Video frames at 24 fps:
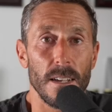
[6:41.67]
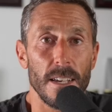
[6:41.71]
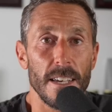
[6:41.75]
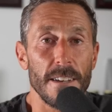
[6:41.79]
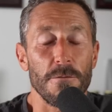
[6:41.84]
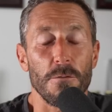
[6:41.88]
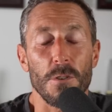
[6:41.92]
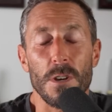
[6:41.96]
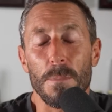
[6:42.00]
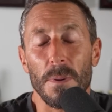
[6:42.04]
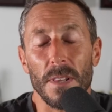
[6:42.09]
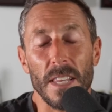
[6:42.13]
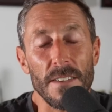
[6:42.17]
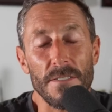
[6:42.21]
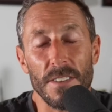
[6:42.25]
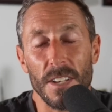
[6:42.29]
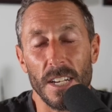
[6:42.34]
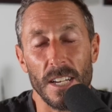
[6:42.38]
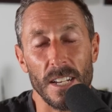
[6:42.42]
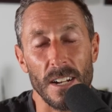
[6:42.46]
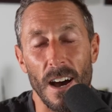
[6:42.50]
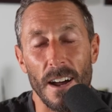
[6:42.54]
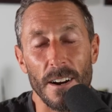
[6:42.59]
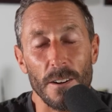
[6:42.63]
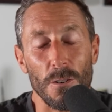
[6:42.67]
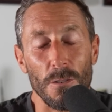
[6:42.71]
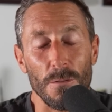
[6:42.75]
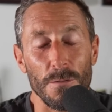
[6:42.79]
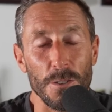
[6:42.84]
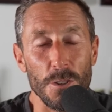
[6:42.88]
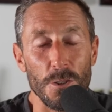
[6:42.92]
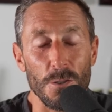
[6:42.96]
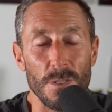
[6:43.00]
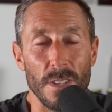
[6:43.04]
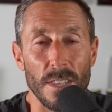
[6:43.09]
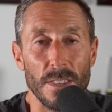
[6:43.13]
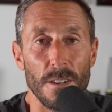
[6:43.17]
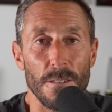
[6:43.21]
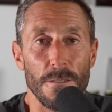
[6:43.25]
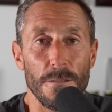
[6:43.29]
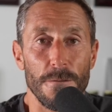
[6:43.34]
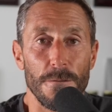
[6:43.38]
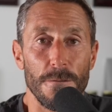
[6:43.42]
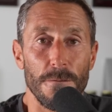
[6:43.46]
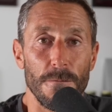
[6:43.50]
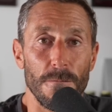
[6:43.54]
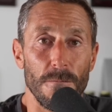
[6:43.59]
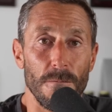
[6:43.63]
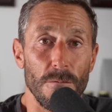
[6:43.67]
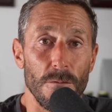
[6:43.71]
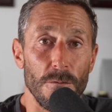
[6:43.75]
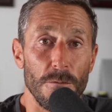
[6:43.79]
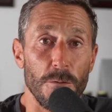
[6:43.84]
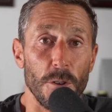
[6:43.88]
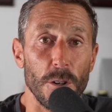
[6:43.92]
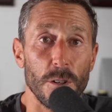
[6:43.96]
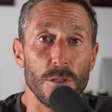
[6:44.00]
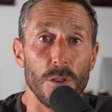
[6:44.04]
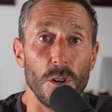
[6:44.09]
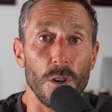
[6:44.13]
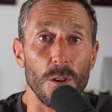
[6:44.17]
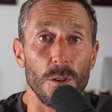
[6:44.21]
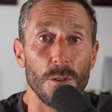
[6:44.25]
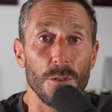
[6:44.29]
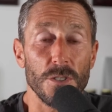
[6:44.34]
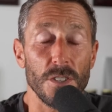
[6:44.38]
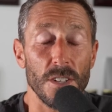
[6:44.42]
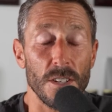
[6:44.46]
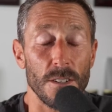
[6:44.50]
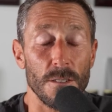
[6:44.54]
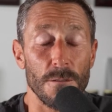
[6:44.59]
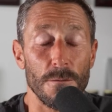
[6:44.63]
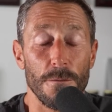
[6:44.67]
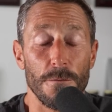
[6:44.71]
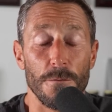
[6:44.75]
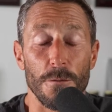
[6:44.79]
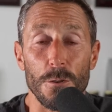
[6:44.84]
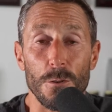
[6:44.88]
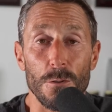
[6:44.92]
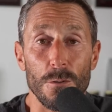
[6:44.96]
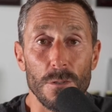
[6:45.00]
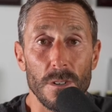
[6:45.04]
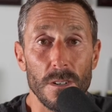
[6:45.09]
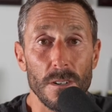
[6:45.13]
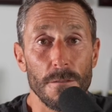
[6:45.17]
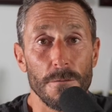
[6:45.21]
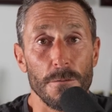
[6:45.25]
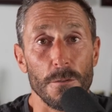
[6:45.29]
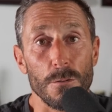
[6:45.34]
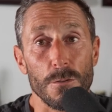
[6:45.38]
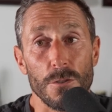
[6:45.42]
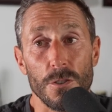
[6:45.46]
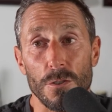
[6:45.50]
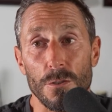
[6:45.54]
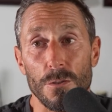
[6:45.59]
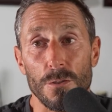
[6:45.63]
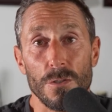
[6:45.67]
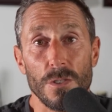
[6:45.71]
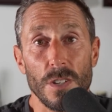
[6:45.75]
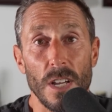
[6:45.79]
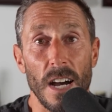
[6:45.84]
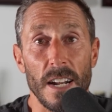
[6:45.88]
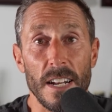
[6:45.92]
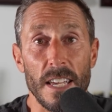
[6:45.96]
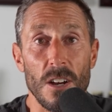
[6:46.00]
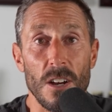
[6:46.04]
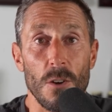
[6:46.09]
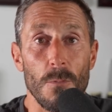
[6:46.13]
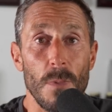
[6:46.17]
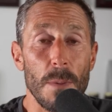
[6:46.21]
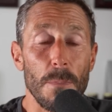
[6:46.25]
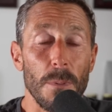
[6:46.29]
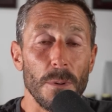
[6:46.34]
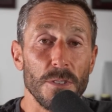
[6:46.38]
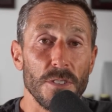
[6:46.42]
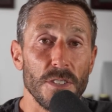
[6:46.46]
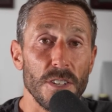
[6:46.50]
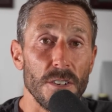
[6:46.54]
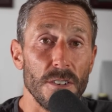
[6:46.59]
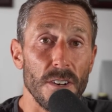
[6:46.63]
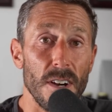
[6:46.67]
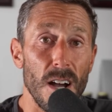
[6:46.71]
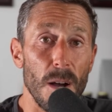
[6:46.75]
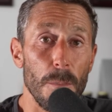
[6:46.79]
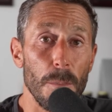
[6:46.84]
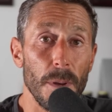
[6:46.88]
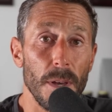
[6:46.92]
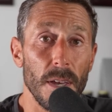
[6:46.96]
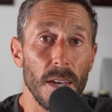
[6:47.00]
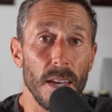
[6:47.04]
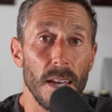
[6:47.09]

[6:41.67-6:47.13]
If we believe the canonical view that the fructose and fruit, fruit juice, honey, or maple syrup.